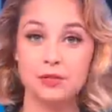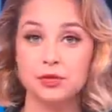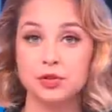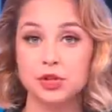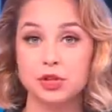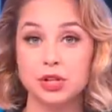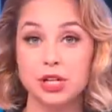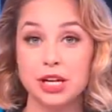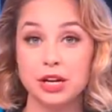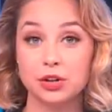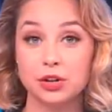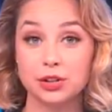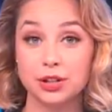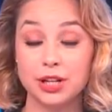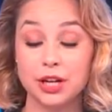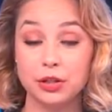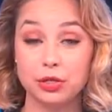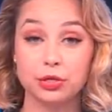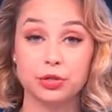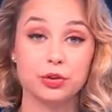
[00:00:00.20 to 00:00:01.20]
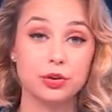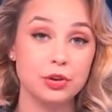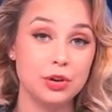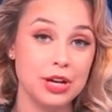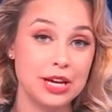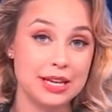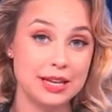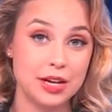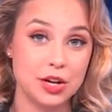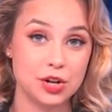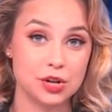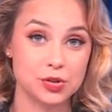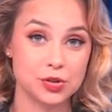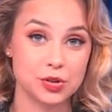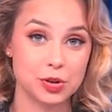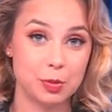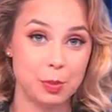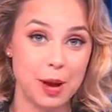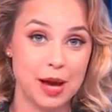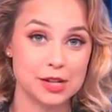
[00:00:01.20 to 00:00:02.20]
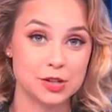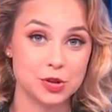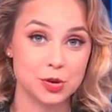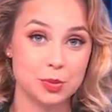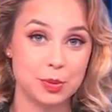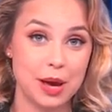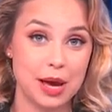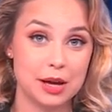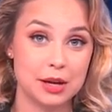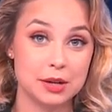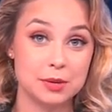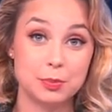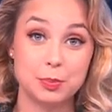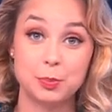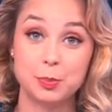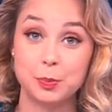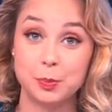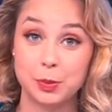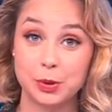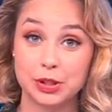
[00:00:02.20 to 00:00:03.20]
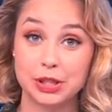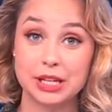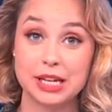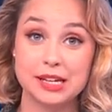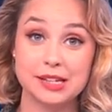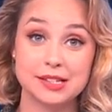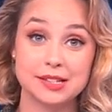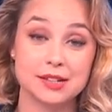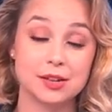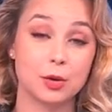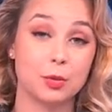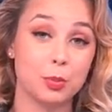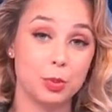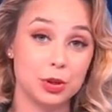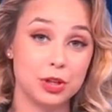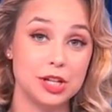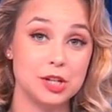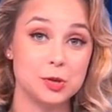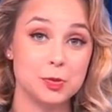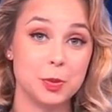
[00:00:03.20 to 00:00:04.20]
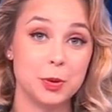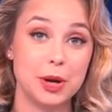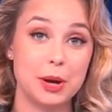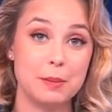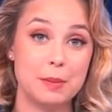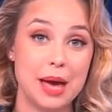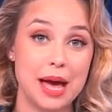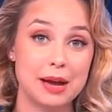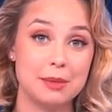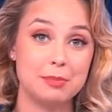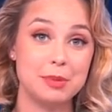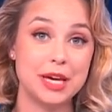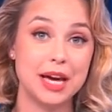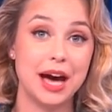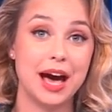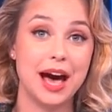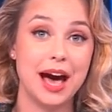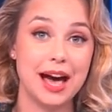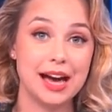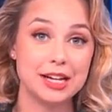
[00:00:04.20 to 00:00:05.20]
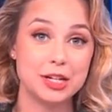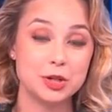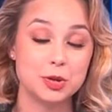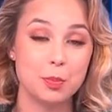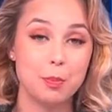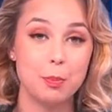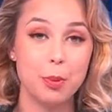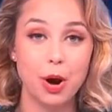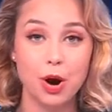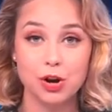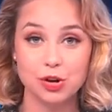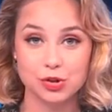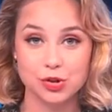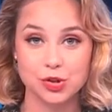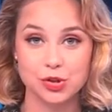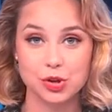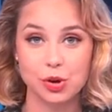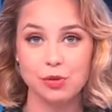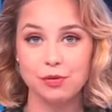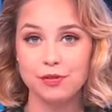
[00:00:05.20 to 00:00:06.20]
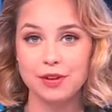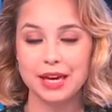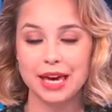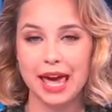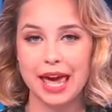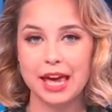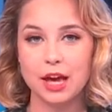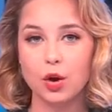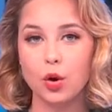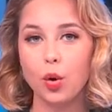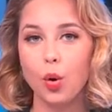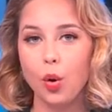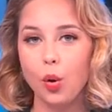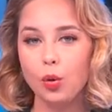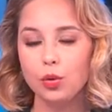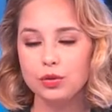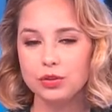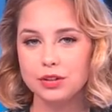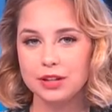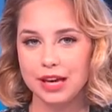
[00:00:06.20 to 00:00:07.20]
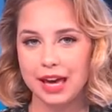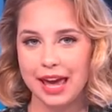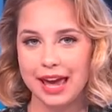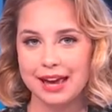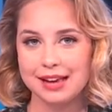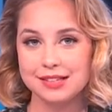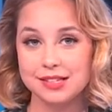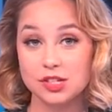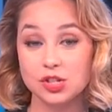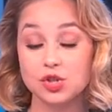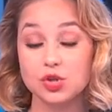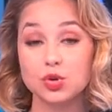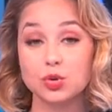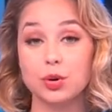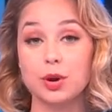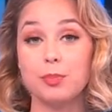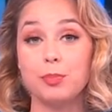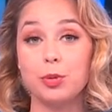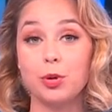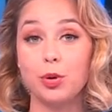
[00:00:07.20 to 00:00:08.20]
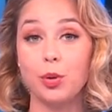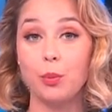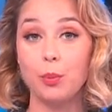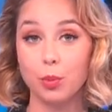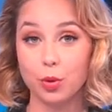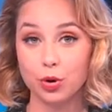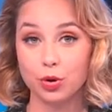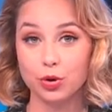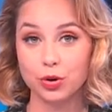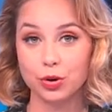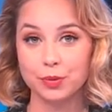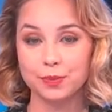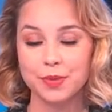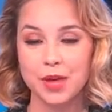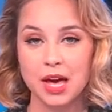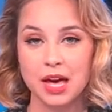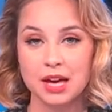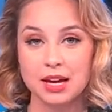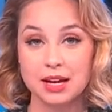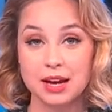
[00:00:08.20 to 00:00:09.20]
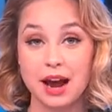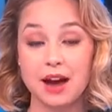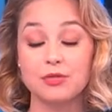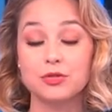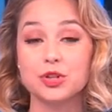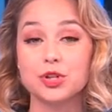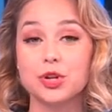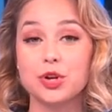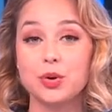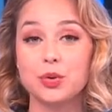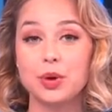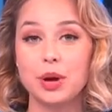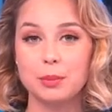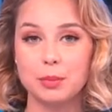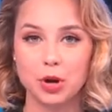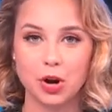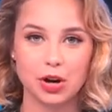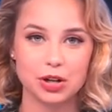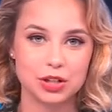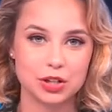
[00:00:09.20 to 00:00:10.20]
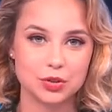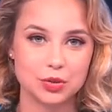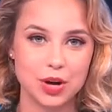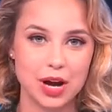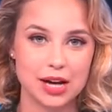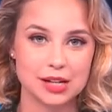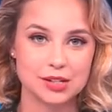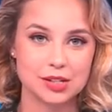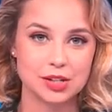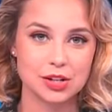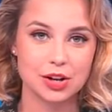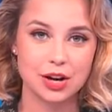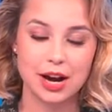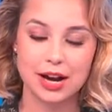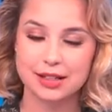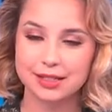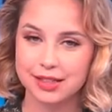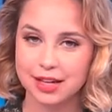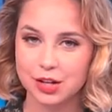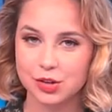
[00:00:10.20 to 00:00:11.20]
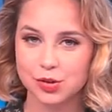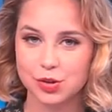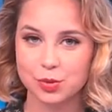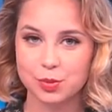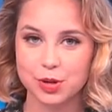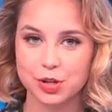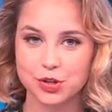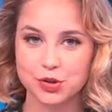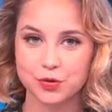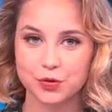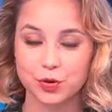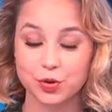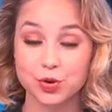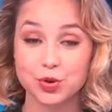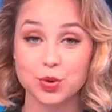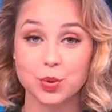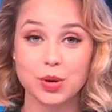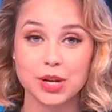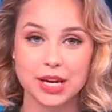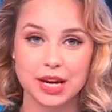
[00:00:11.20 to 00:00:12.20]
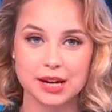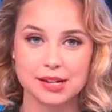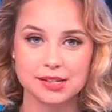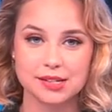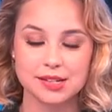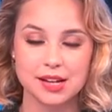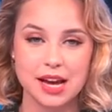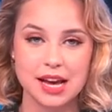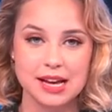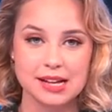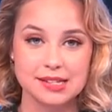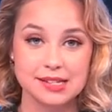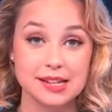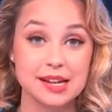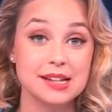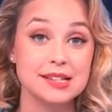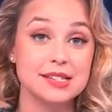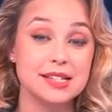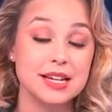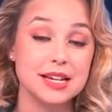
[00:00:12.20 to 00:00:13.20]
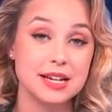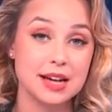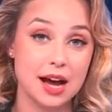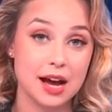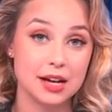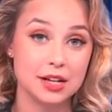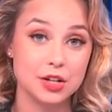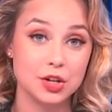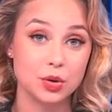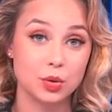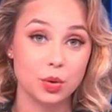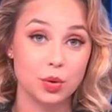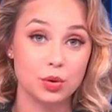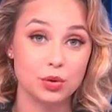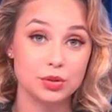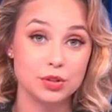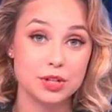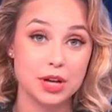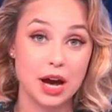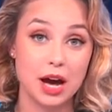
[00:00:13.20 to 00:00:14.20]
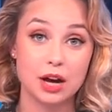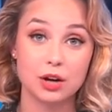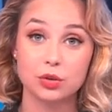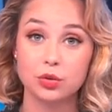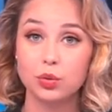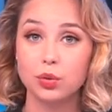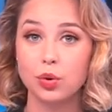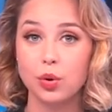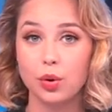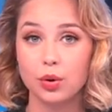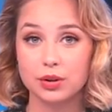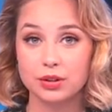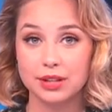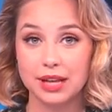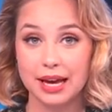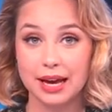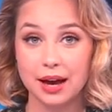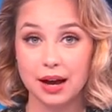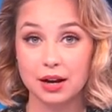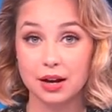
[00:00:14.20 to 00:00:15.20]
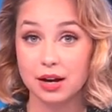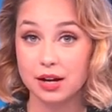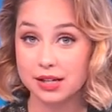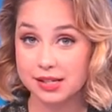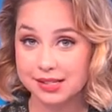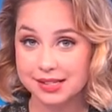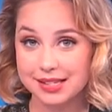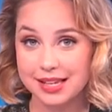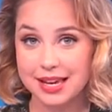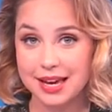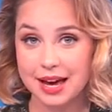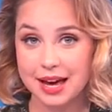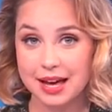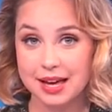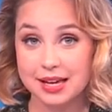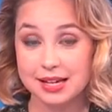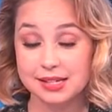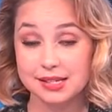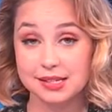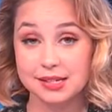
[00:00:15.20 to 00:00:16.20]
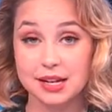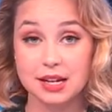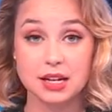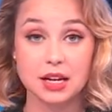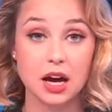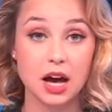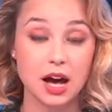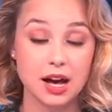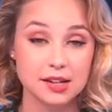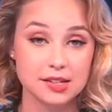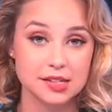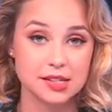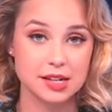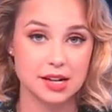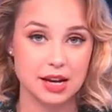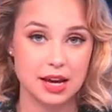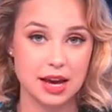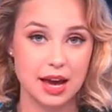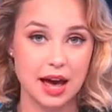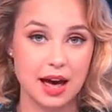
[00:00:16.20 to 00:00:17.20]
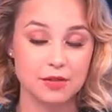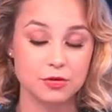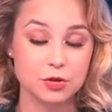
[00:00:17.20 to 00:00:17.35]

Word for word: After nearly 30 years, El Paso man Police or police put a man behind bars solving a cold case triple murder. Good afternoon. I'm Carla Draxler and thank you so much for joining us. 69-year-old Arturo Ortega Garcia is in custody